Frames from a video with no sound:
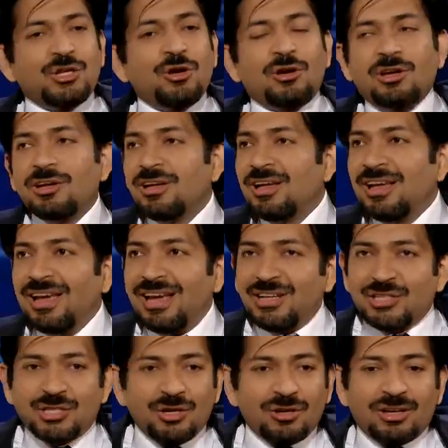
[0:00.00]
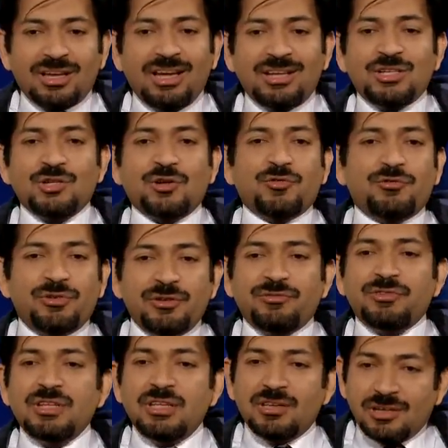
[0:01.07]
took it took it took
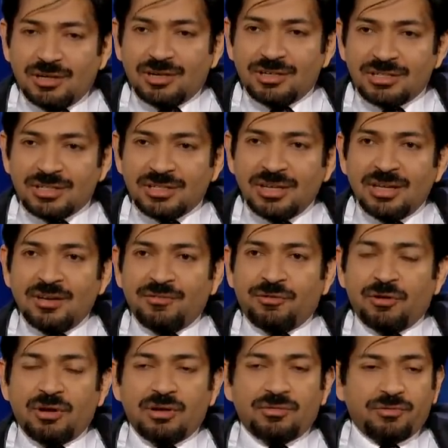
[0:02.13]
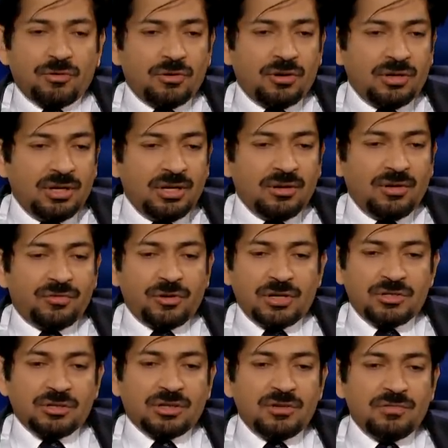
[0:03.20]
50 years for, for, you know, for
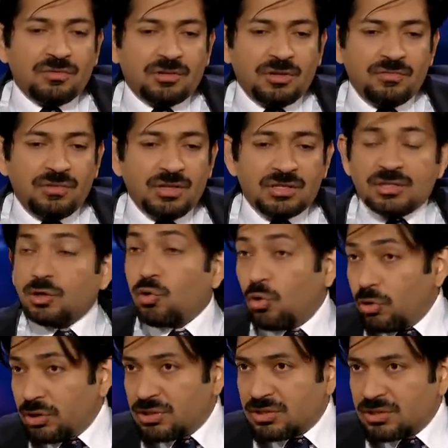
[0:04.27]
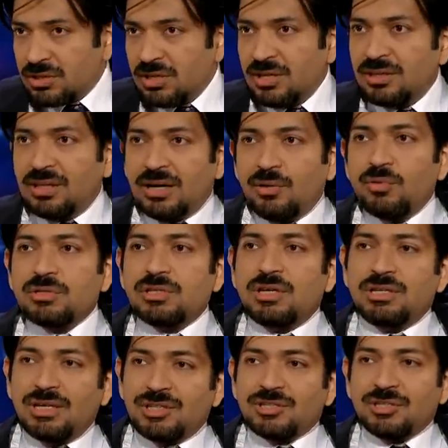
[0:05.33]
us to con convince the courts mm -hmm. that it was an
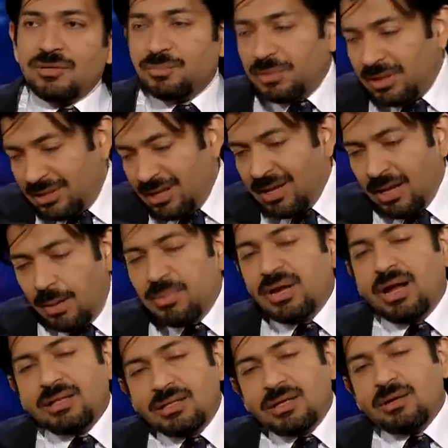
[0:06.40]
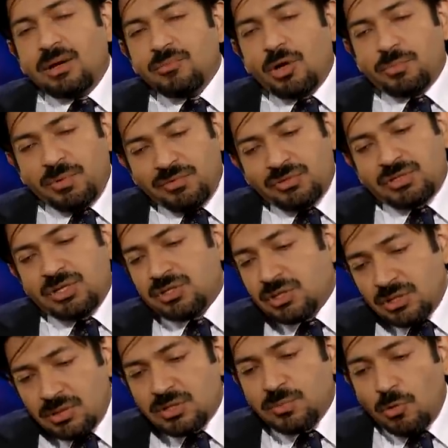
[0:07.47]
addiction. But, I mean, I, am not being
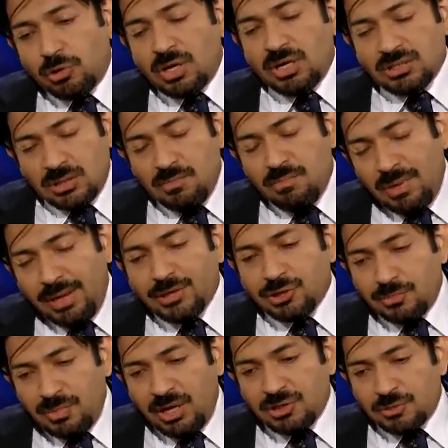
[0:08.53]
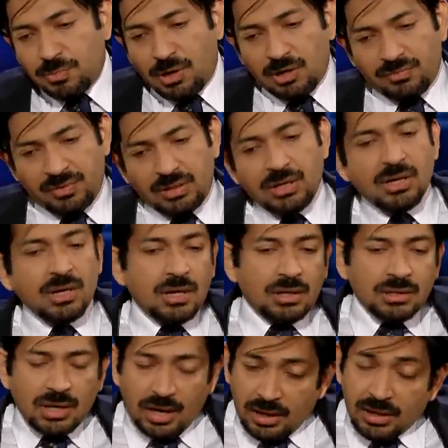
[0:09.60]
facetious, and smoking is a major, major part of it.
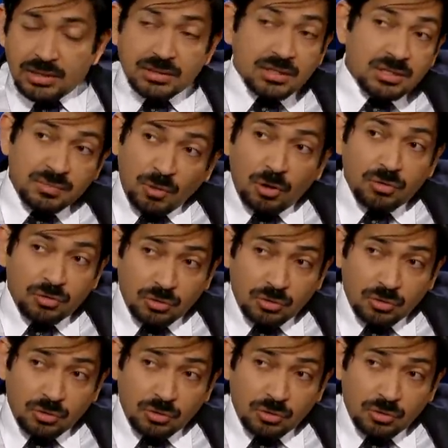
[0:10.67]
Diet has a small